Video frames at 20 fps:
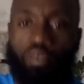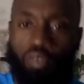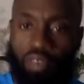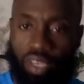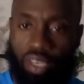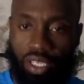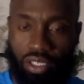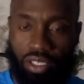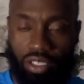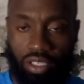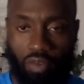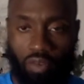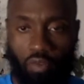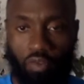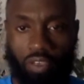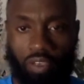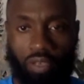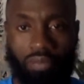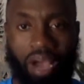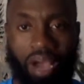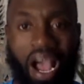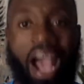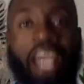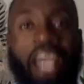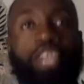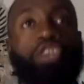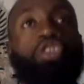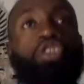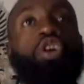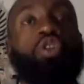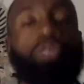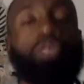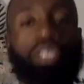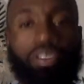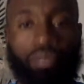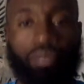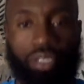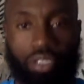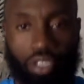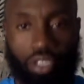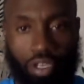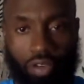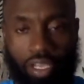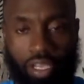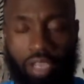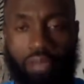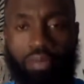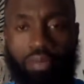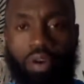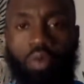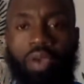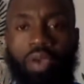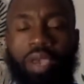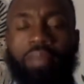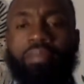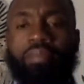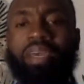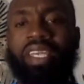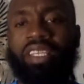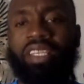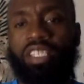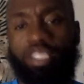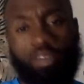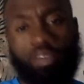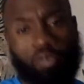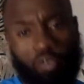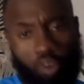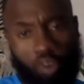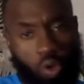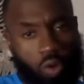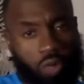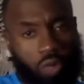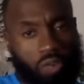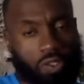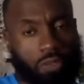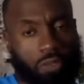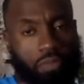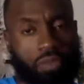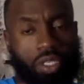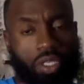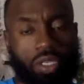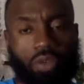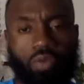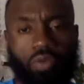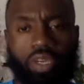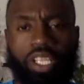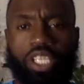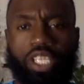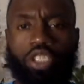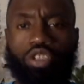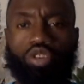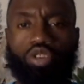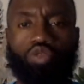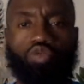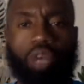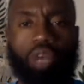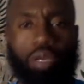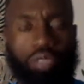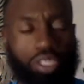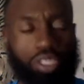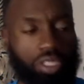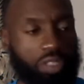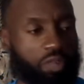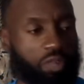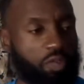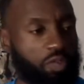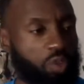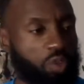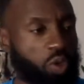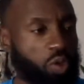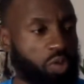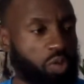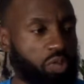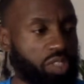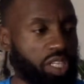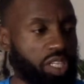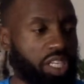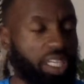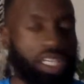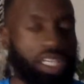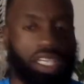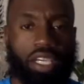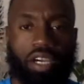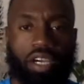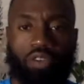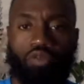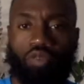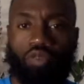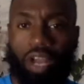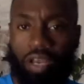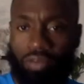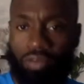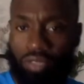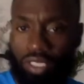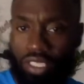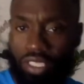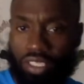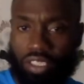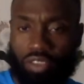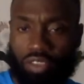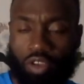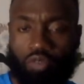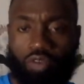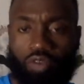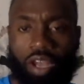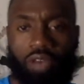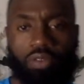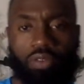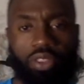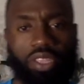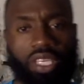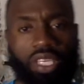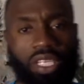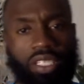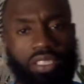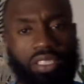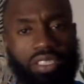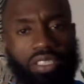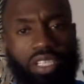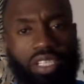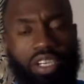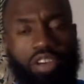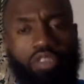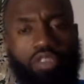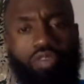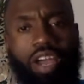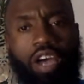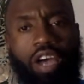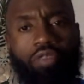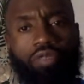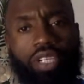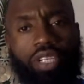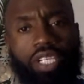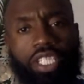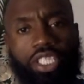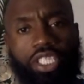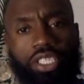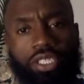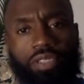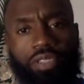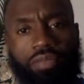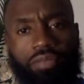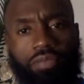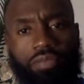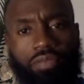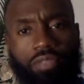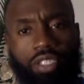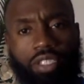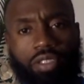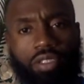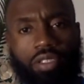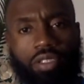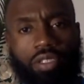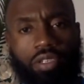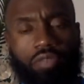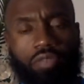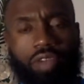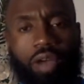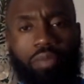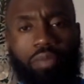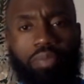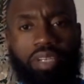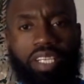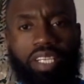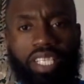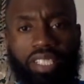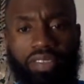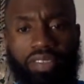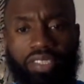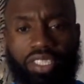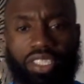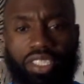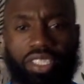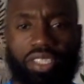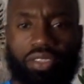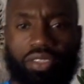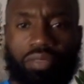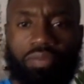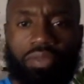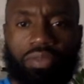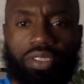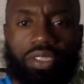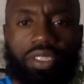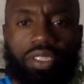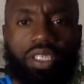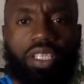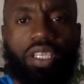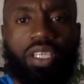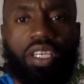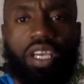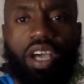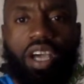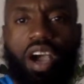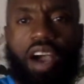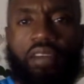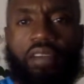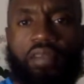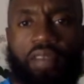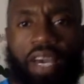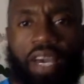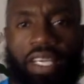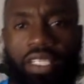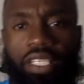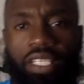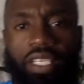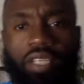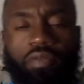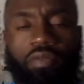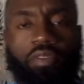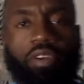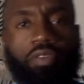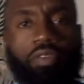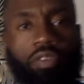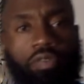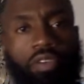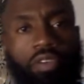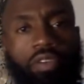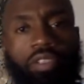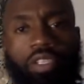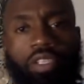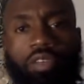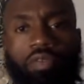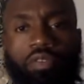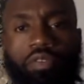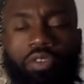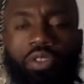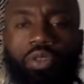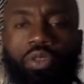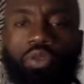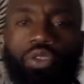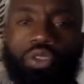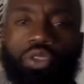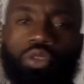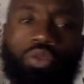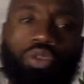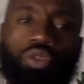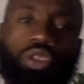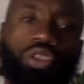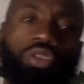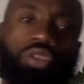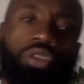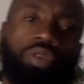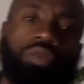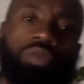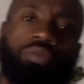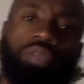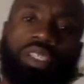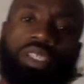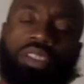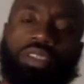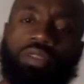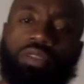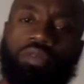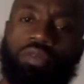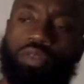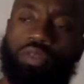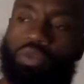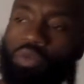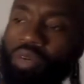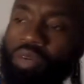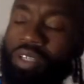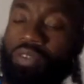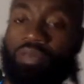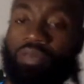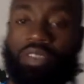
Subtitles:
in something. But I know there is a creator. But where men is involved, where there's corruption involved around things, around religion, around belief systems, I find it very, very difficult to condone myself to one of